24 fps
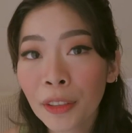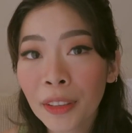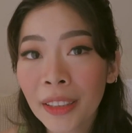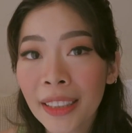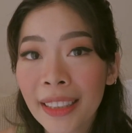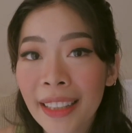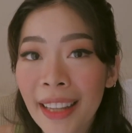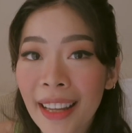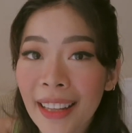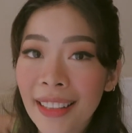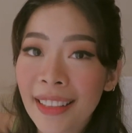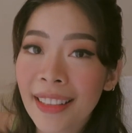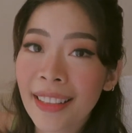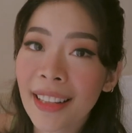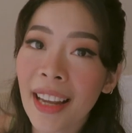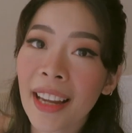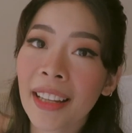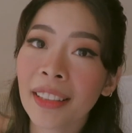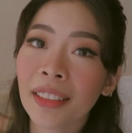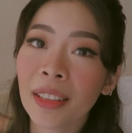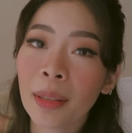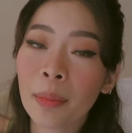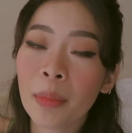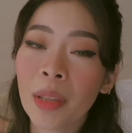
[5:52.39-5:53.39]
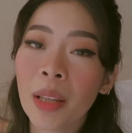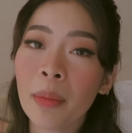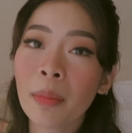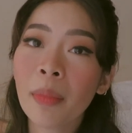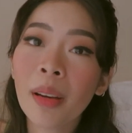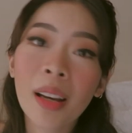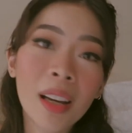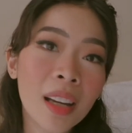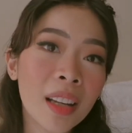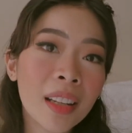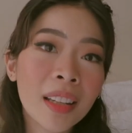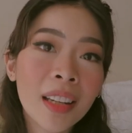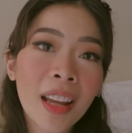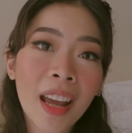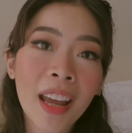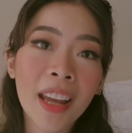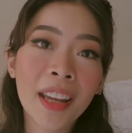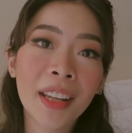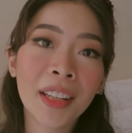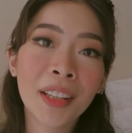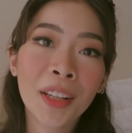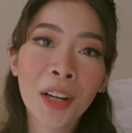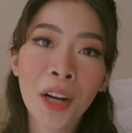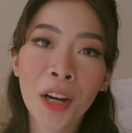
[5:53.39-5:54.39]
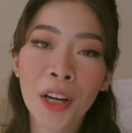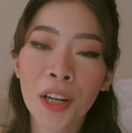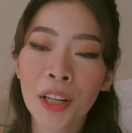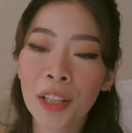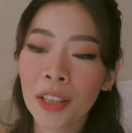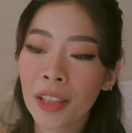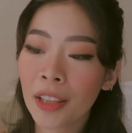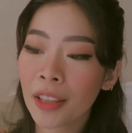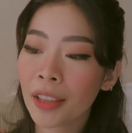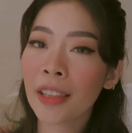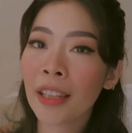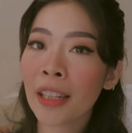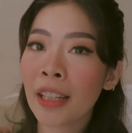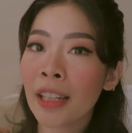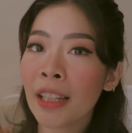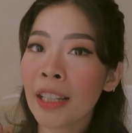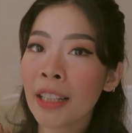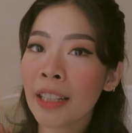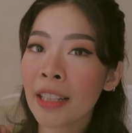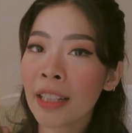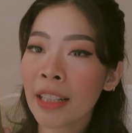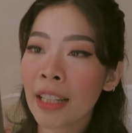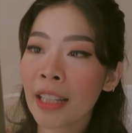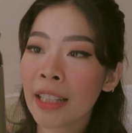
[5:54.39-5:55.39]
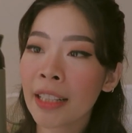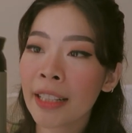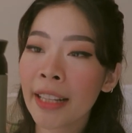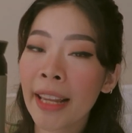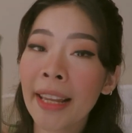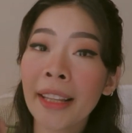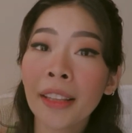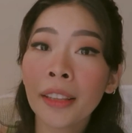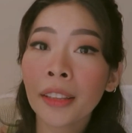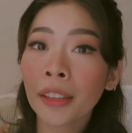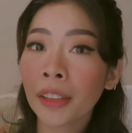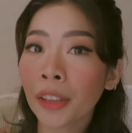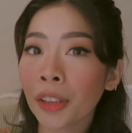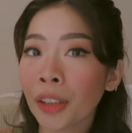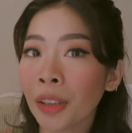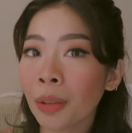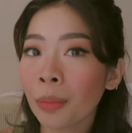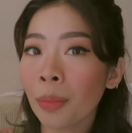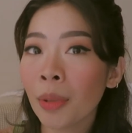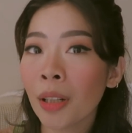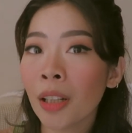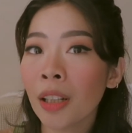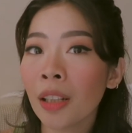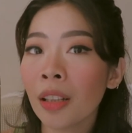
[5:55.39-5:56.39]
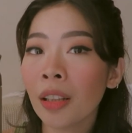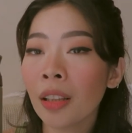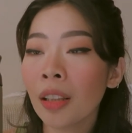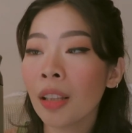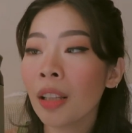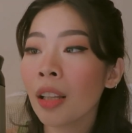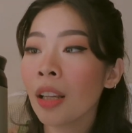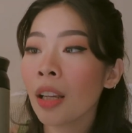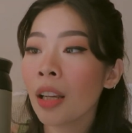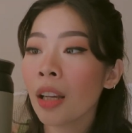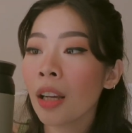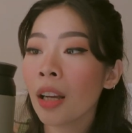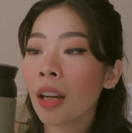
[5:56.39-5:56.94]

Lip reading: for the next item naman, I got this. It's a thermal